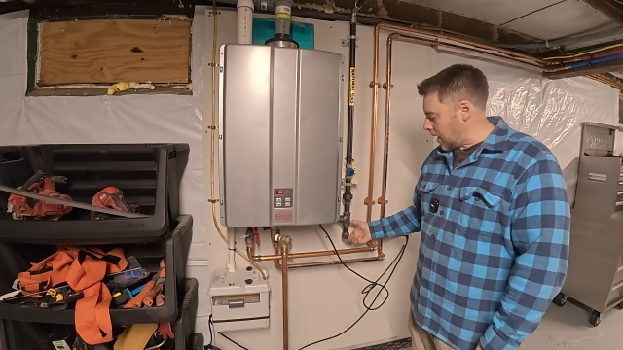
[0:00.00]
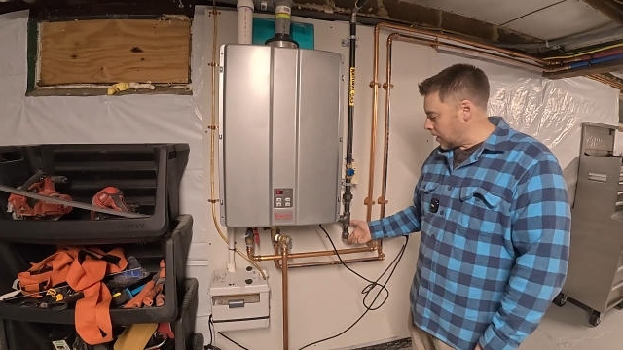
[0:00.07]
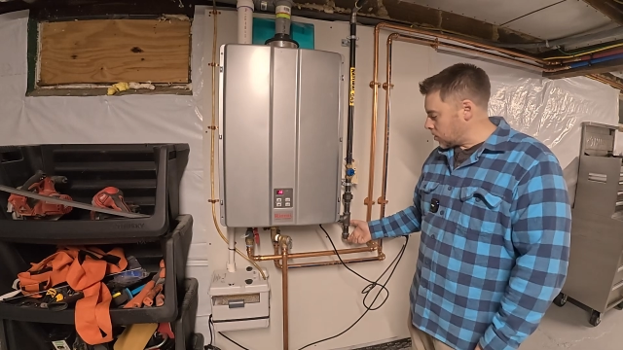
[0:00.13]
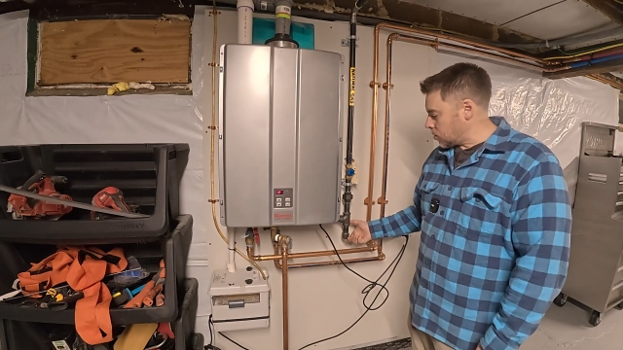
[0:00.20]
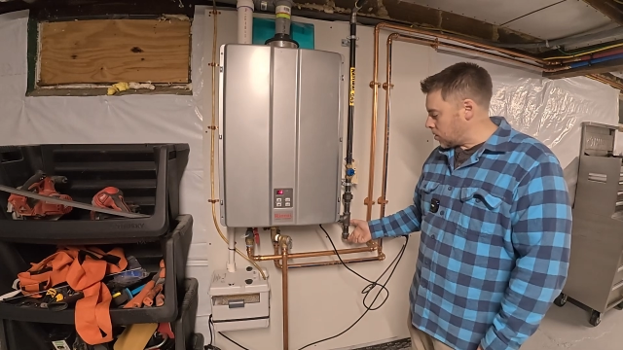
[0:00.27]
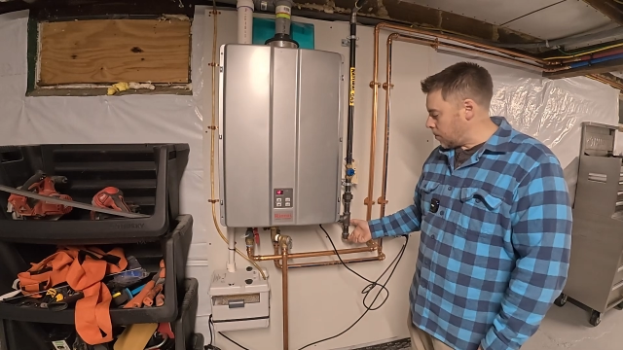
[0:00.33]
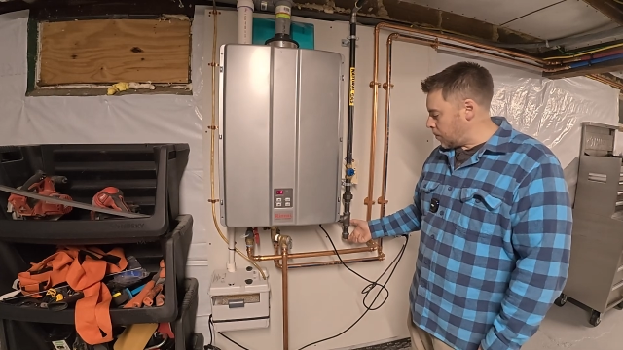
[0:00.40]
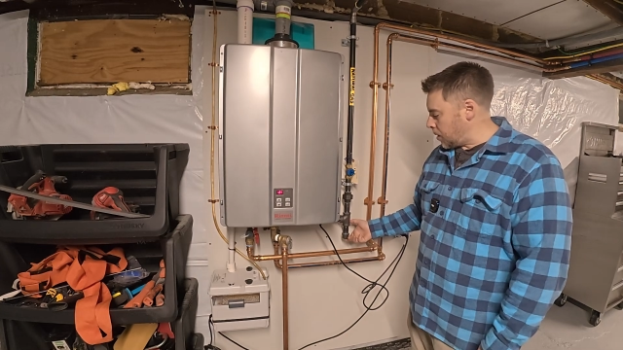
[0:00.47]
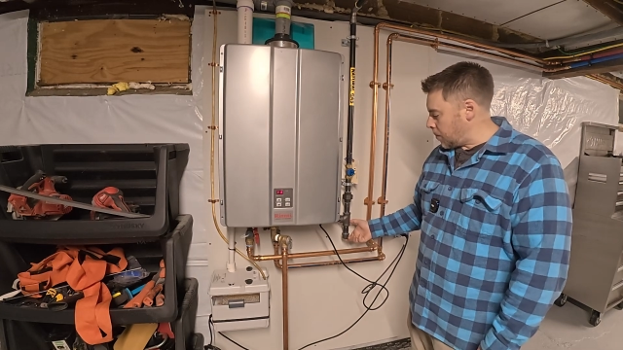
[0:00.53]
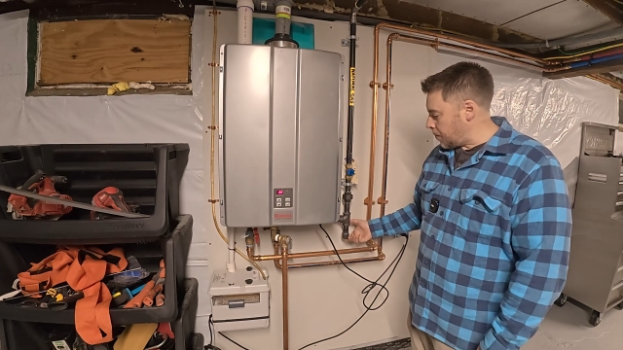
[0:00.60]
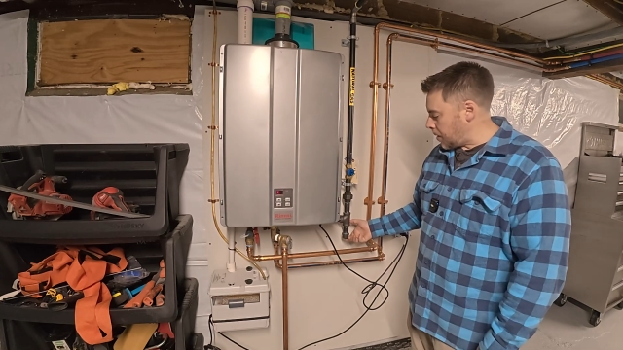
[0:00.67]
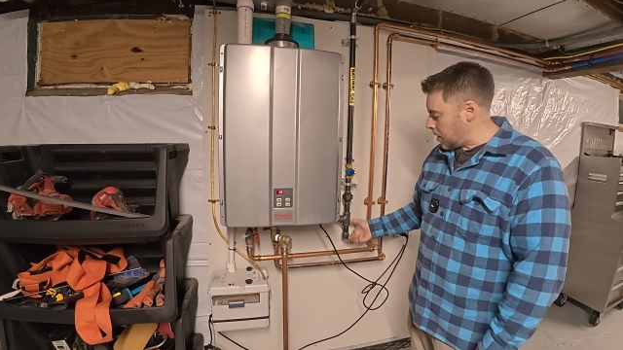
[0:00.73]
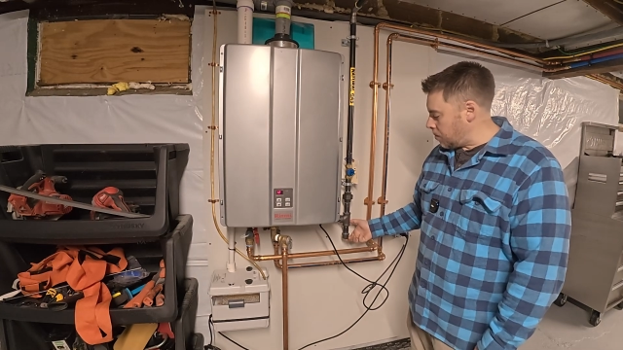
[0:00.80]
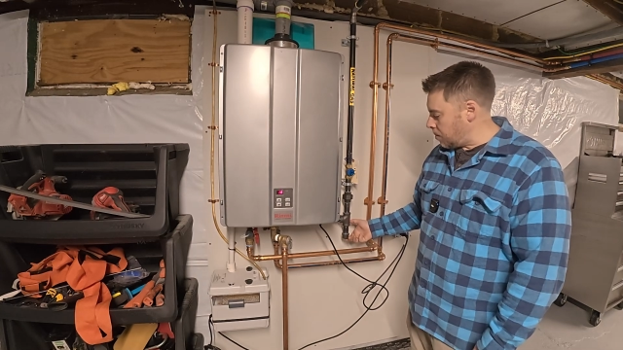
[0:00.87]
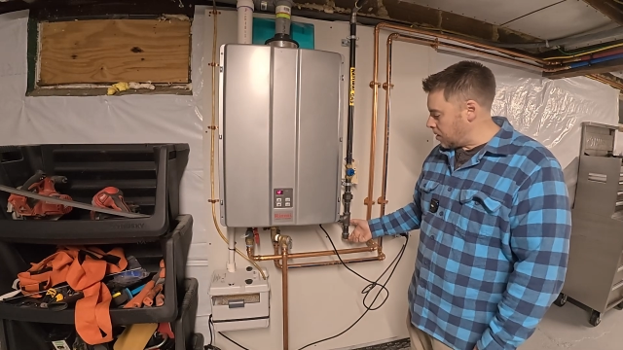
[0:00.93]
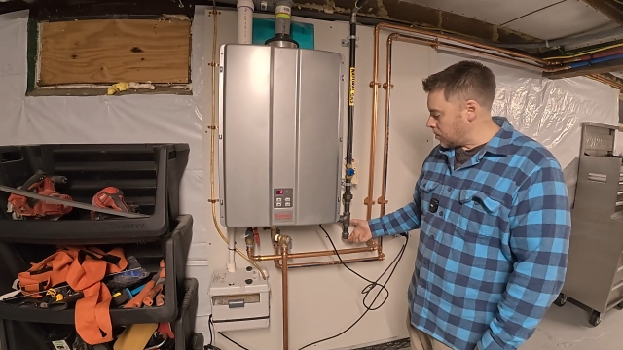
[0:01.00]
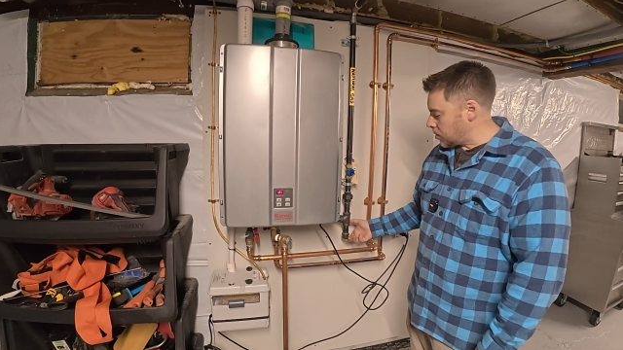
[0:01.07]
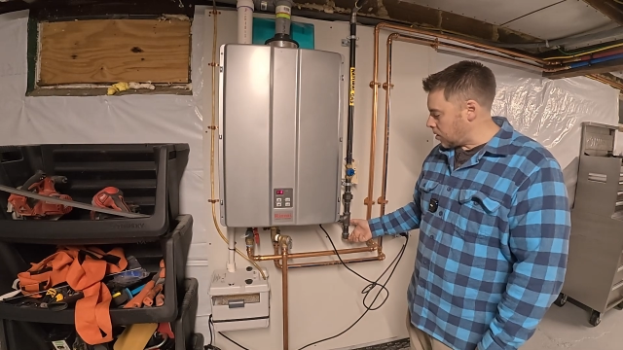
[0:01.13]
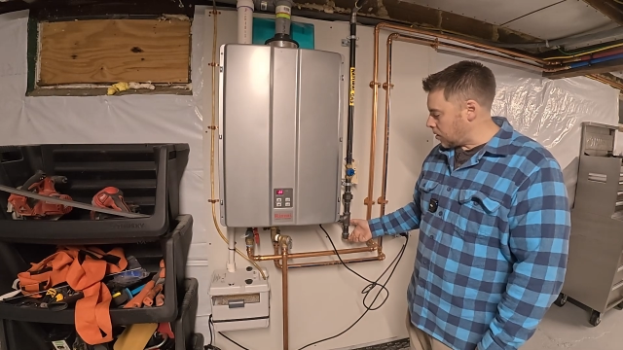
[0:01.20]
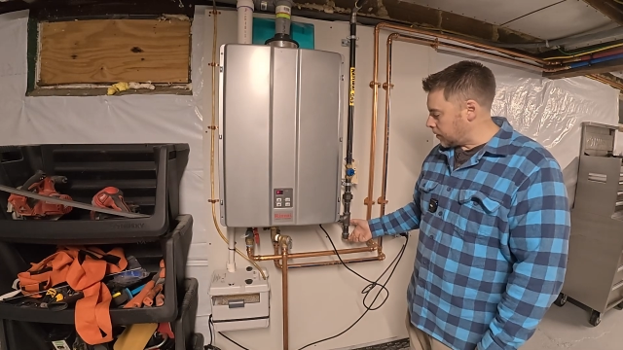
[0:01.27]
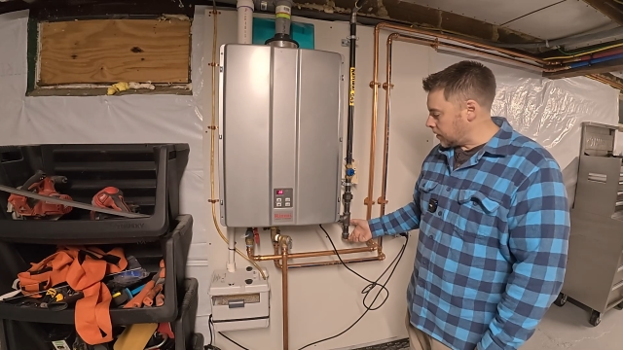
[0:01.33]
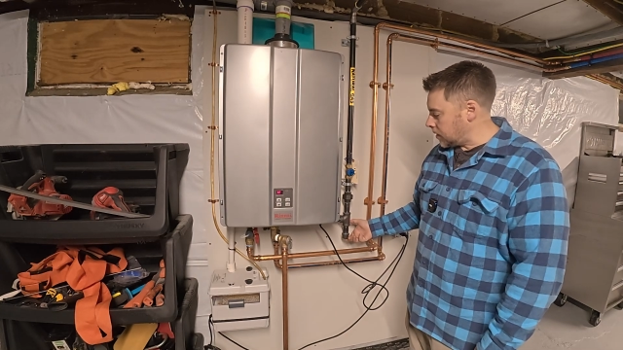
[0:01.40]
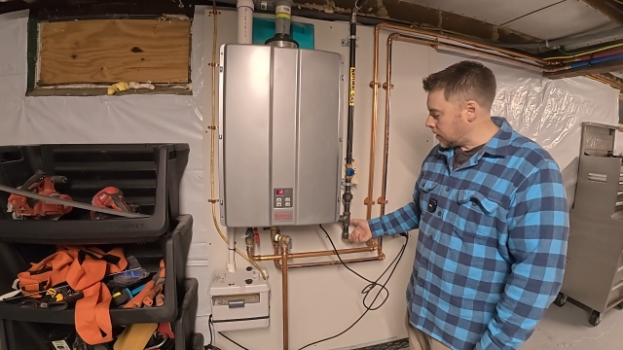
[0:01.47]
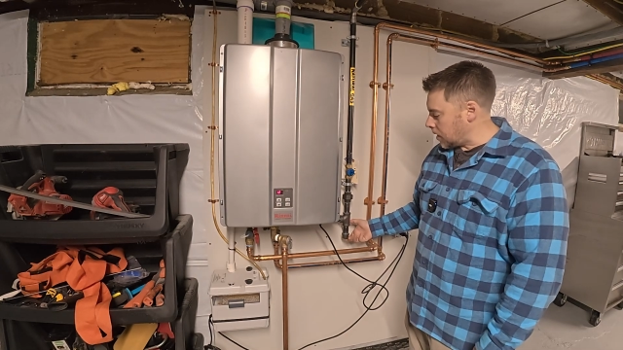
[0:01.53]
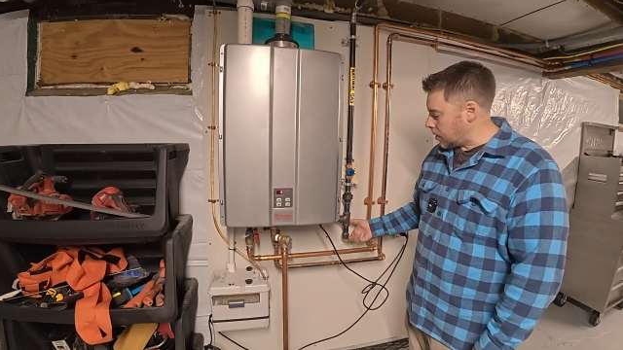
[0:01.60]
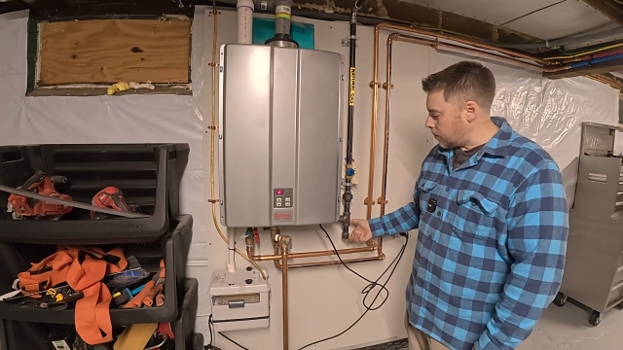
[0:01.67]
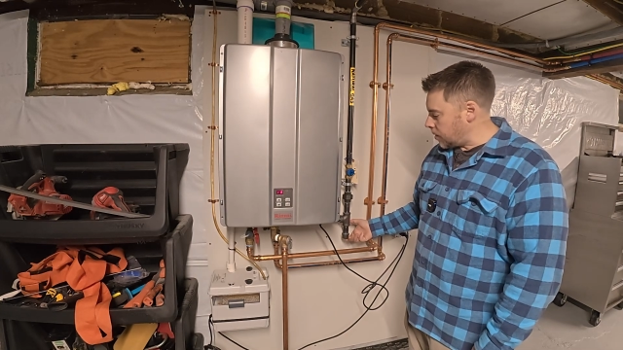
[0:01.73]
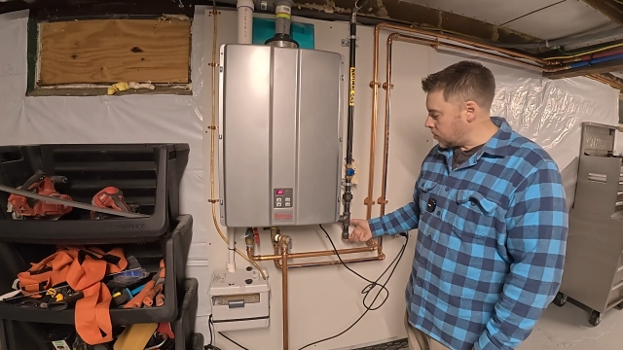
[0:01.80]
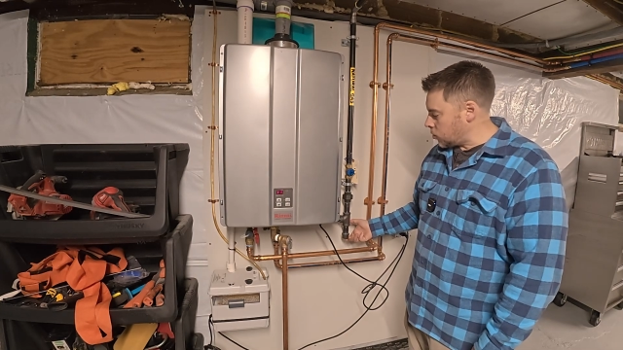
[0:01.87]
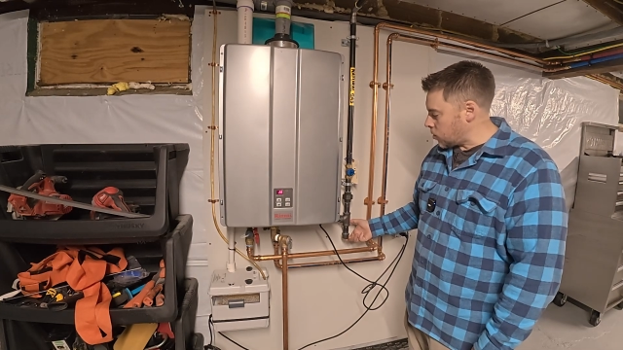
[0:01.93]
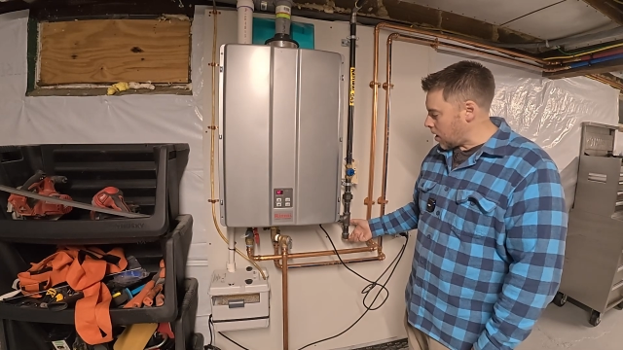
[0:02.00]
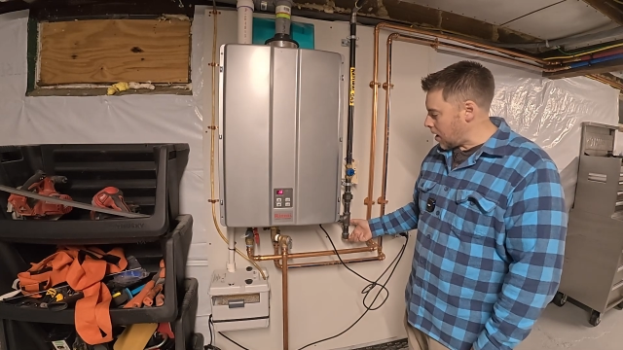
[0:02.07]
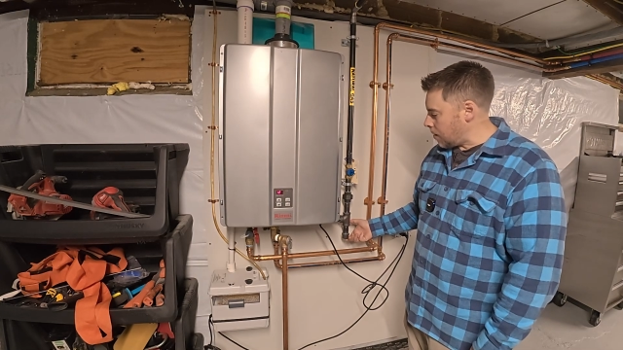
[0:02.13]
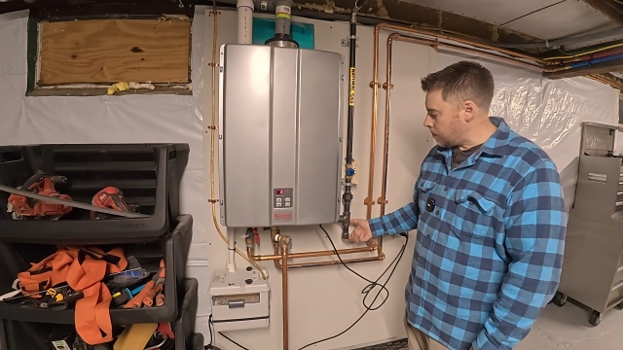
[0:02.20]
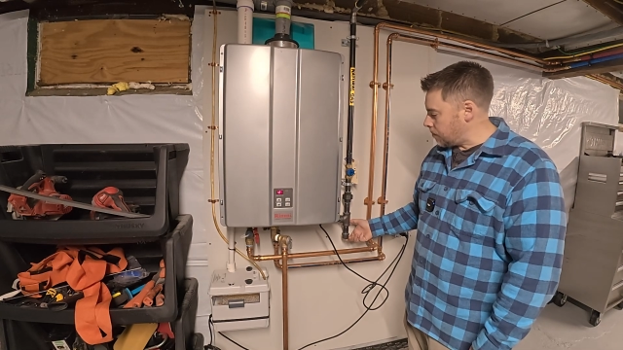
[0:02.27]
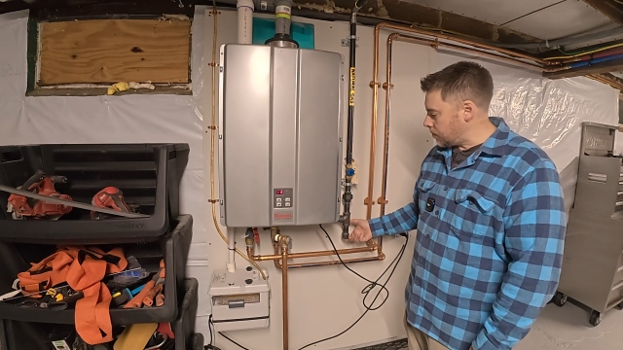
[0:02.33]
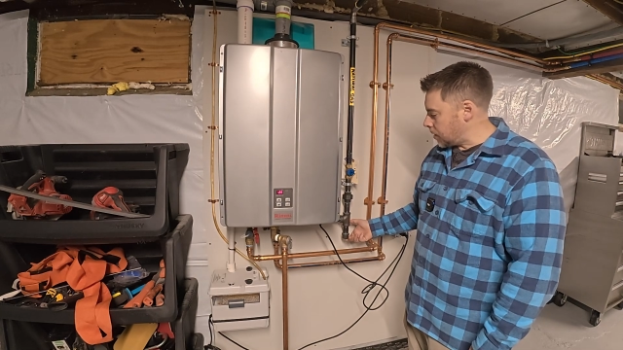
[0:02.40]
extra bit of pipe here is called a sediment trap.